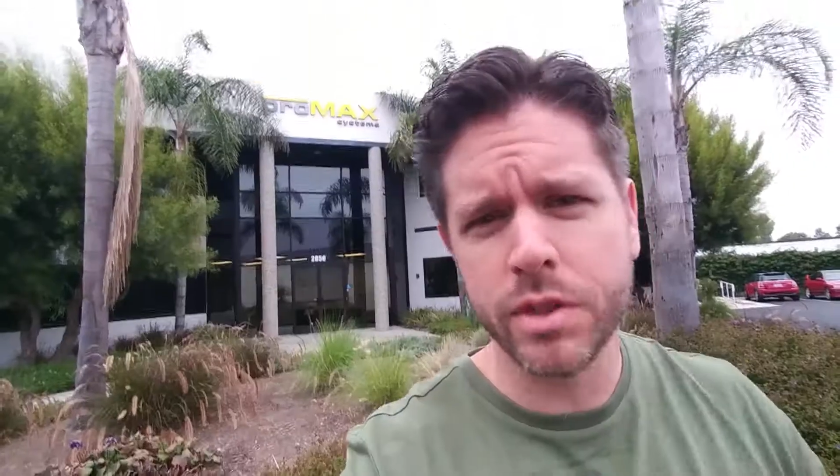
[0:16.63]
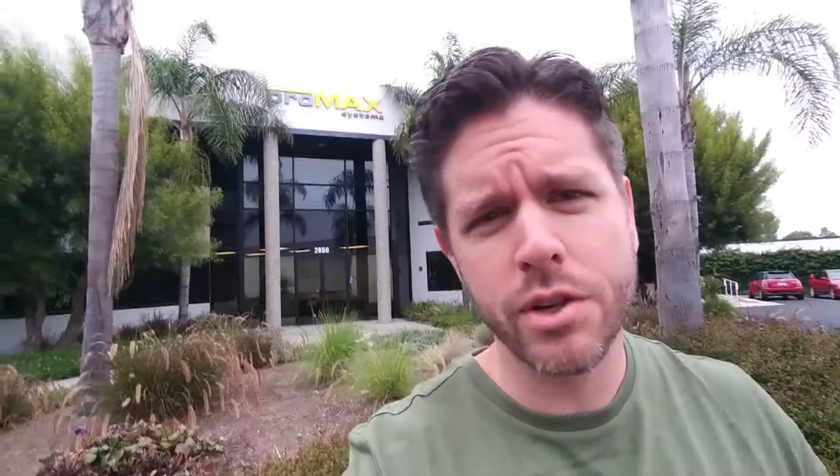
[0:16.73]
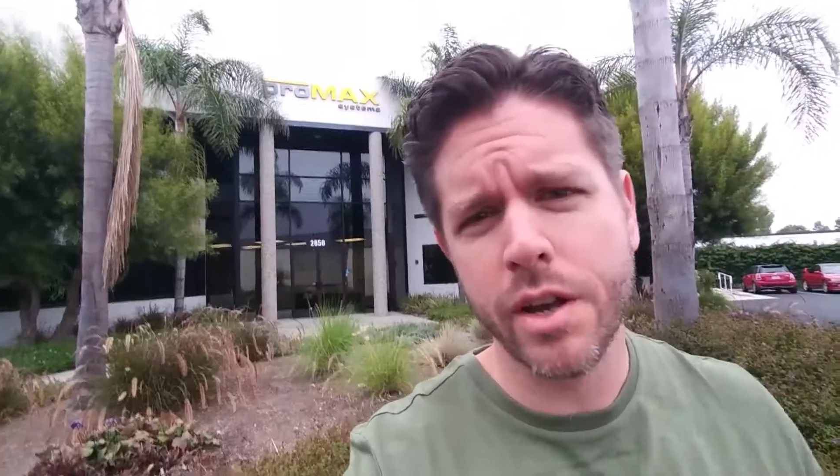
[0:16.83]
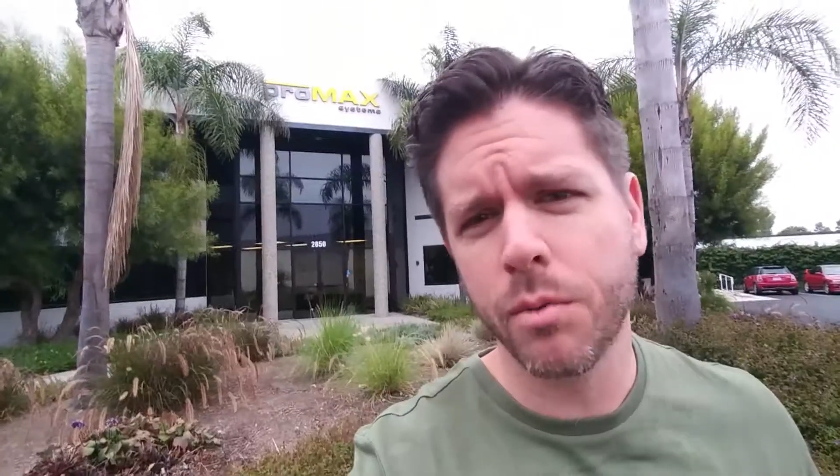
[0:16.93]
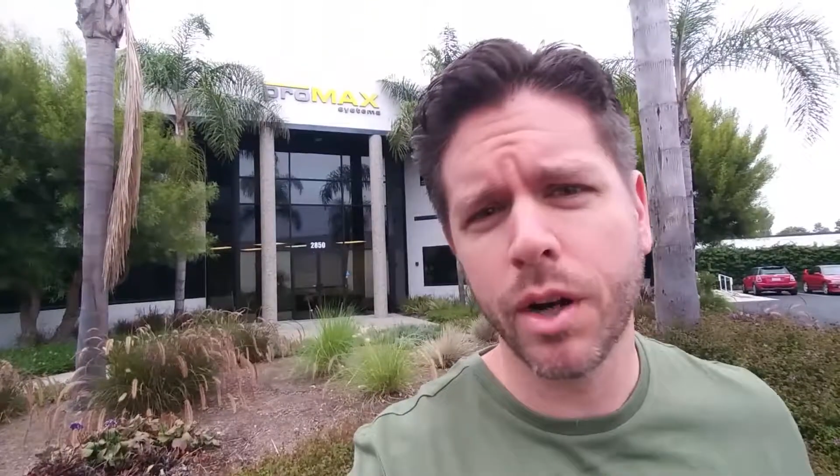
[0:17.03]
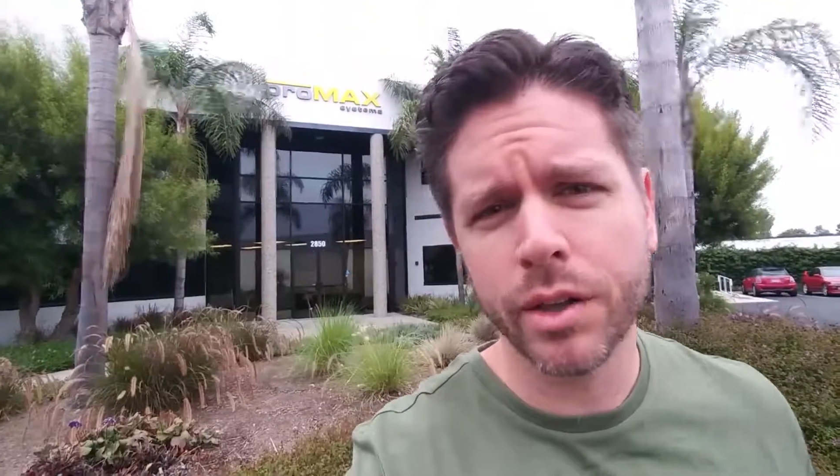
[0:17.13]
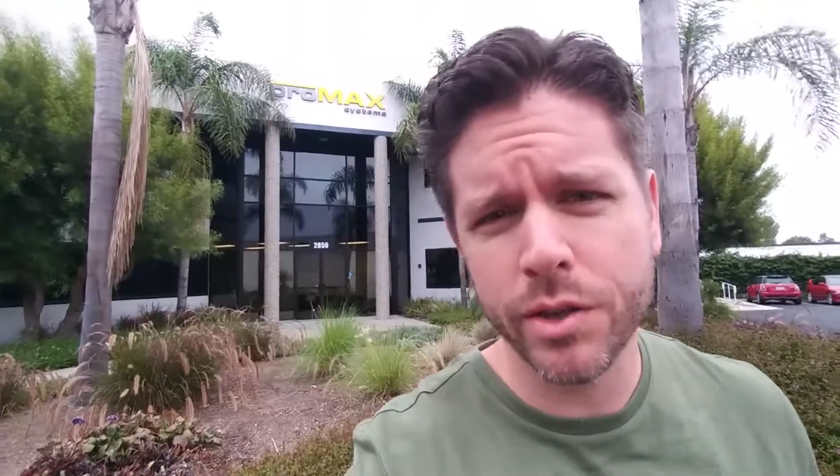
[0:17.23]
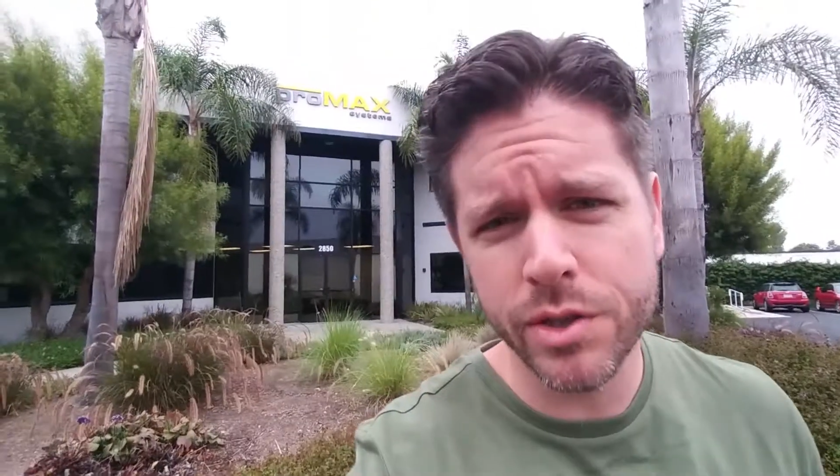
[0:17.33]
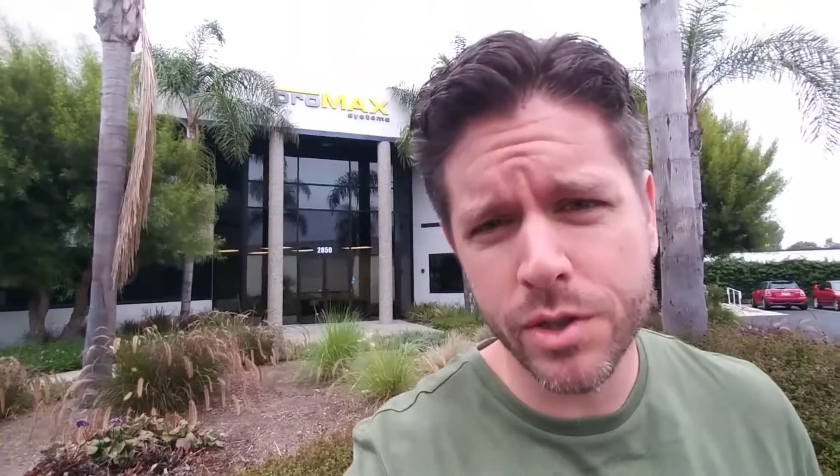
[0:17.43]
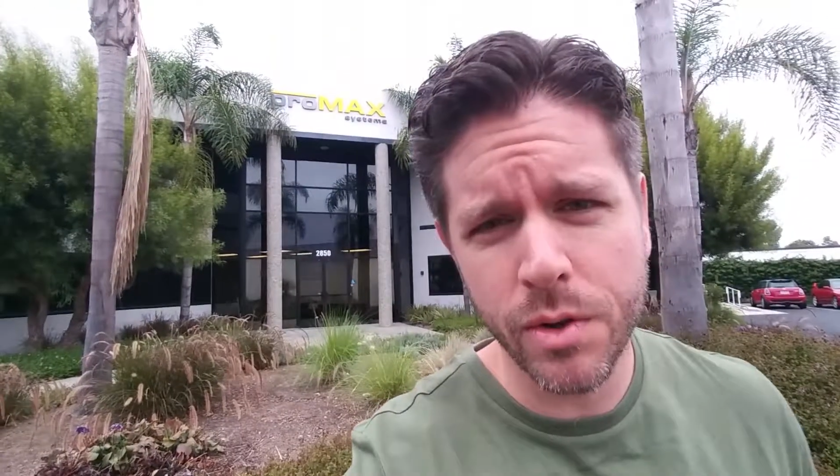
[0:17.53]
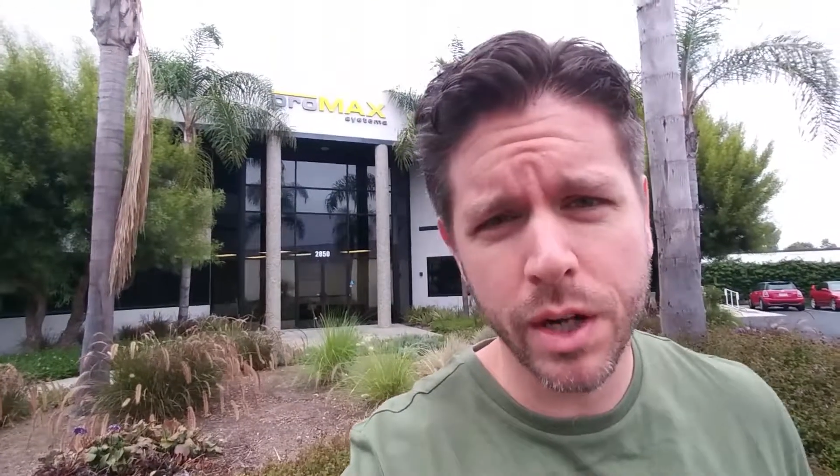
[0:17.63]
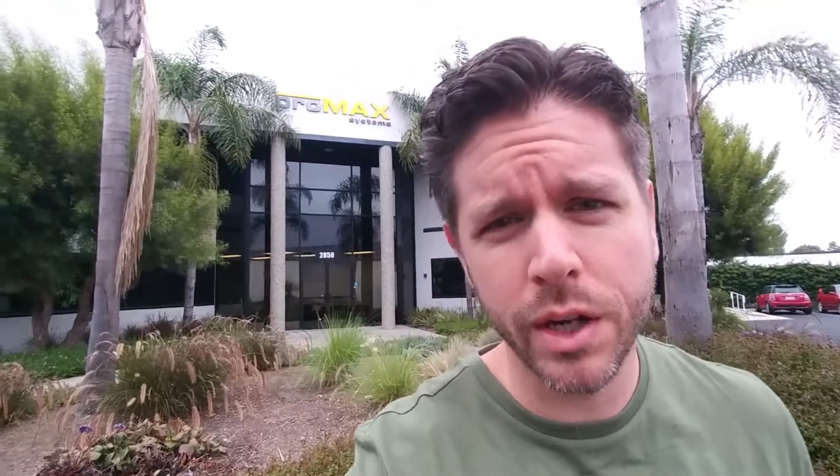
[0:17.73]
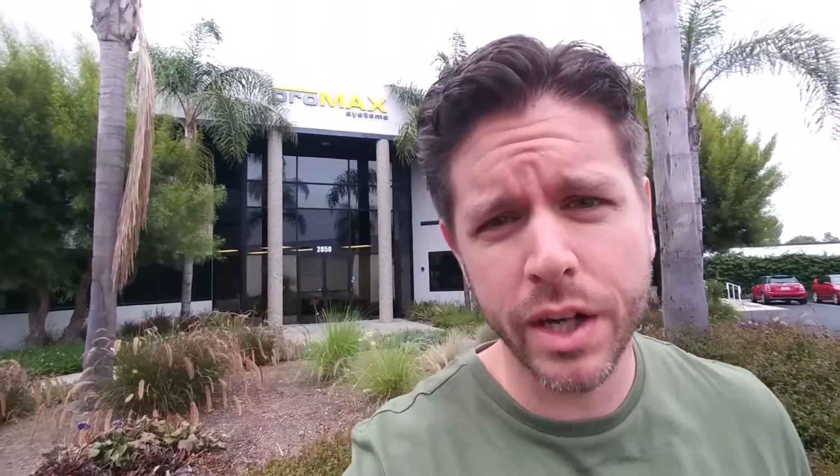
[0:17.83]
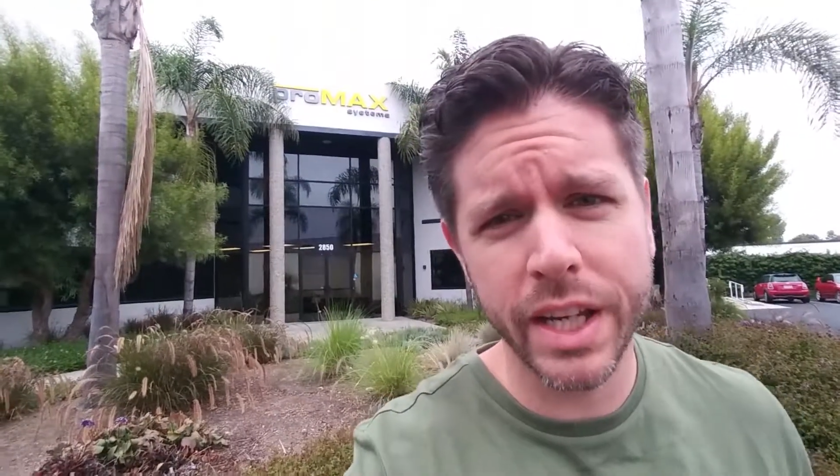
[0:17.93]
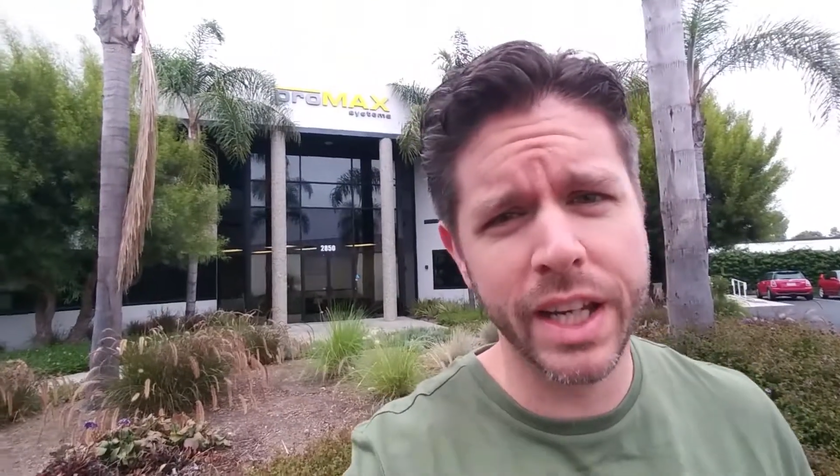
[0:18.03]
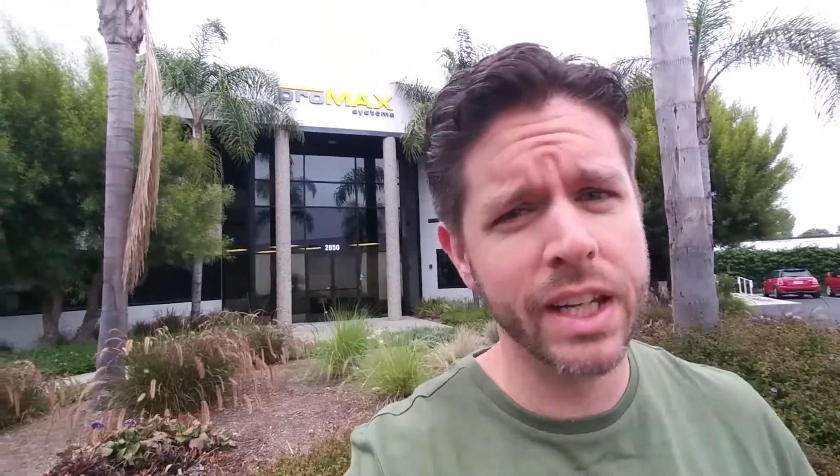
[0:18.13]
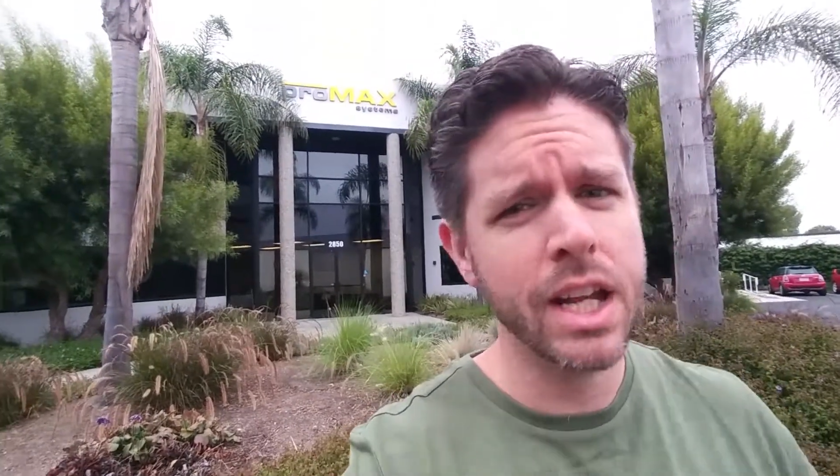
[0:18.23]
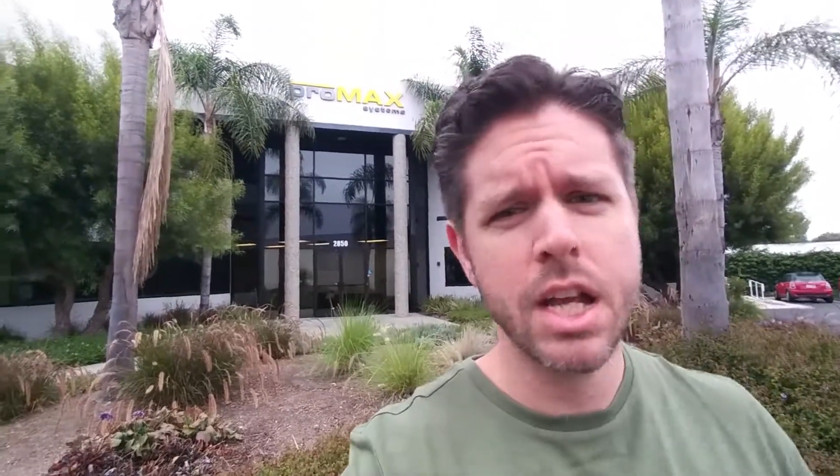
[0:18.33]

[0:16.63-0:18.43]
We try to work those into our cooking.